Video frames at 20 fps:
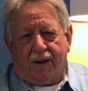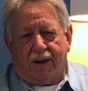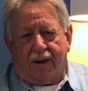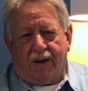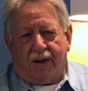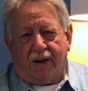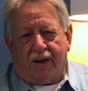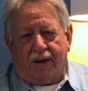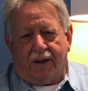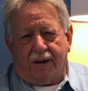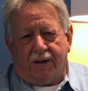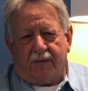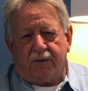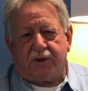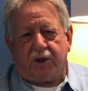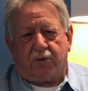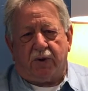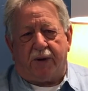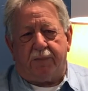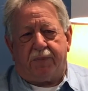And it
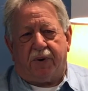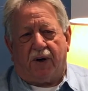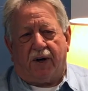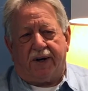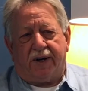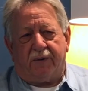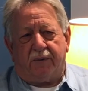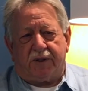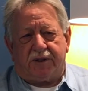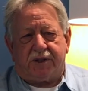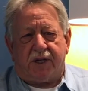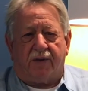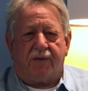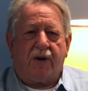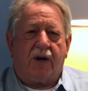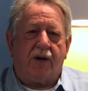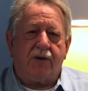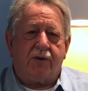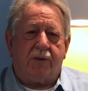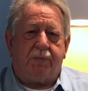was a great party. There were
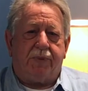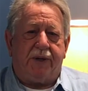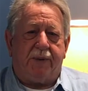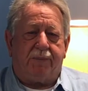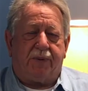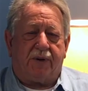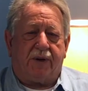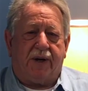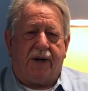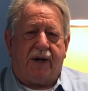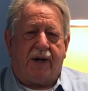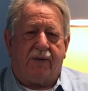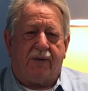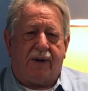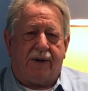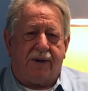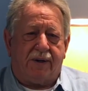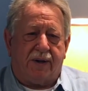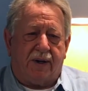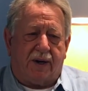several hundred people there
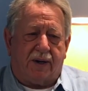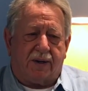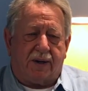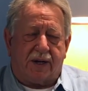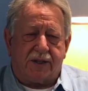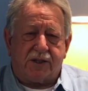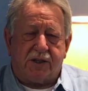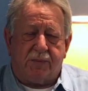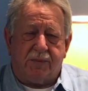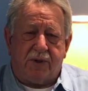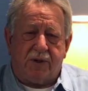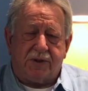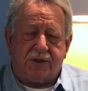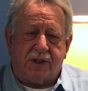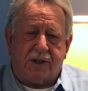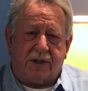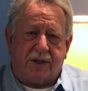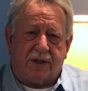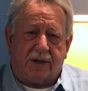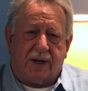and lots of
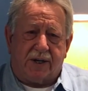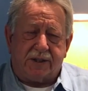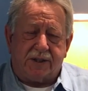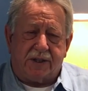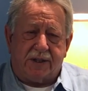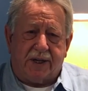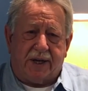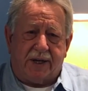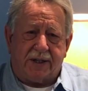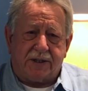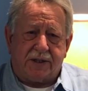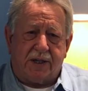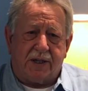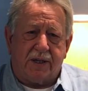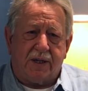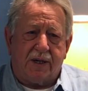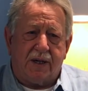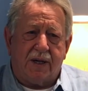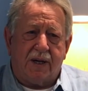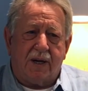music and lots of
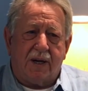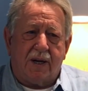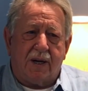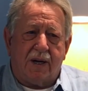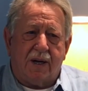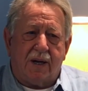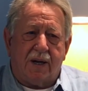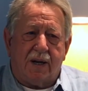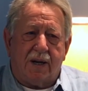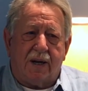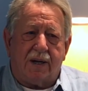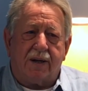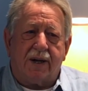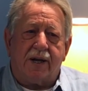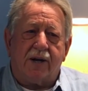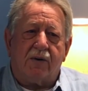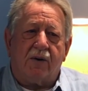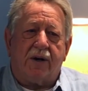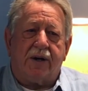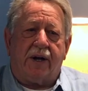dancing. And
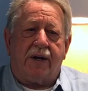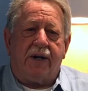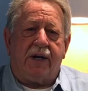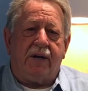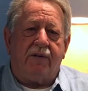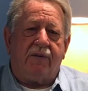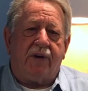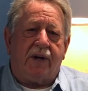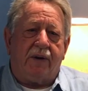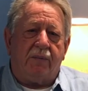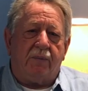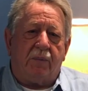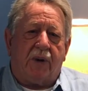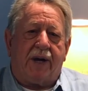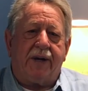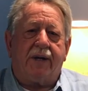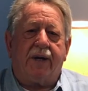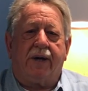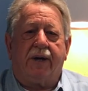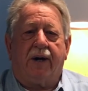later on that evening,
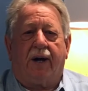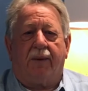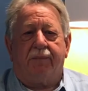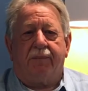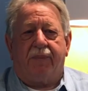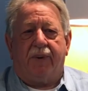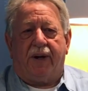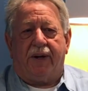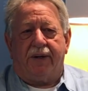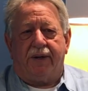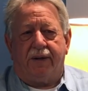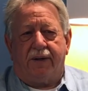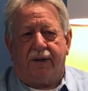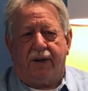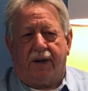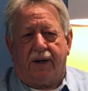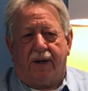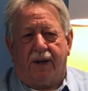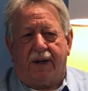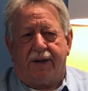Mike got up
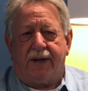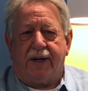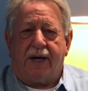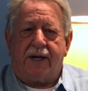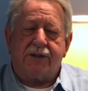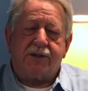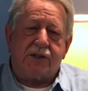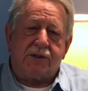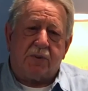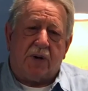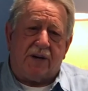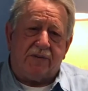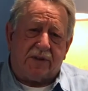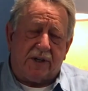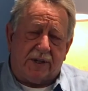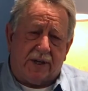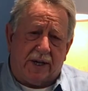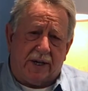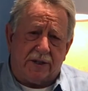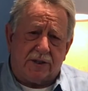and he asked his wife
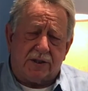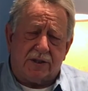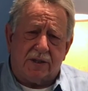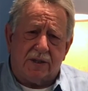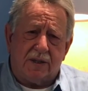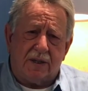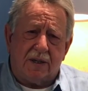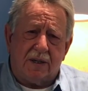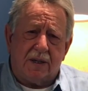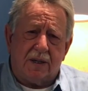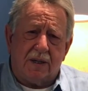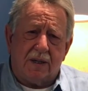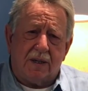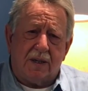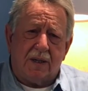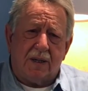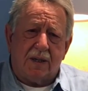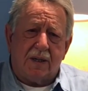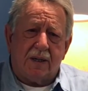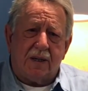to dance.
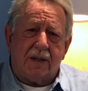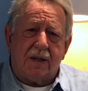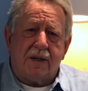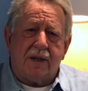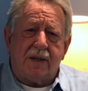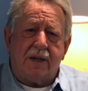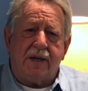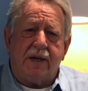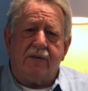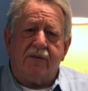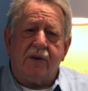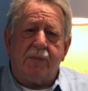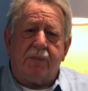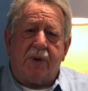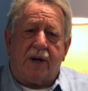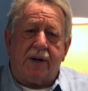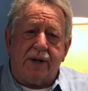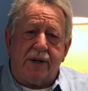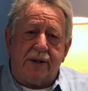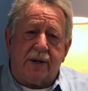And
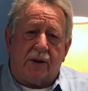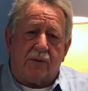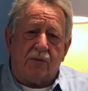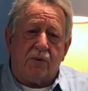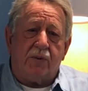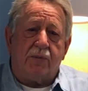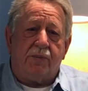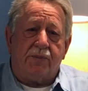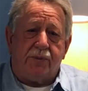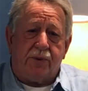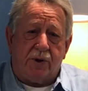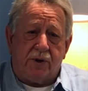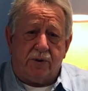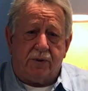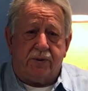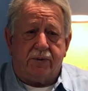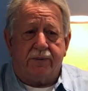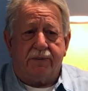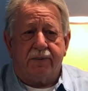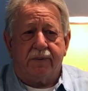everybody in that room
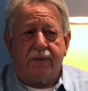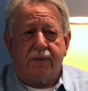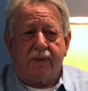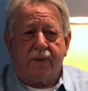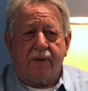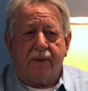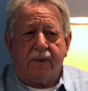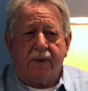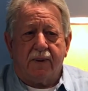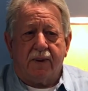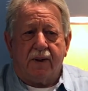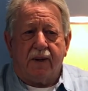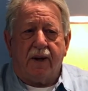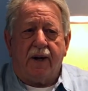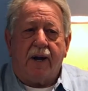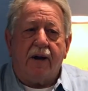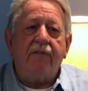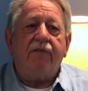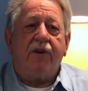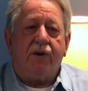knew,
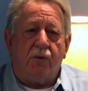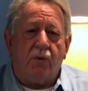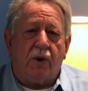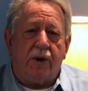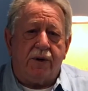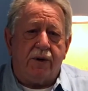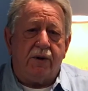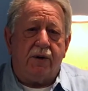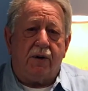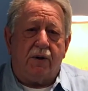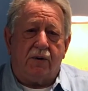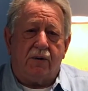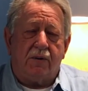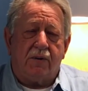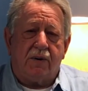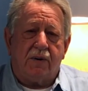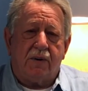everyone knew,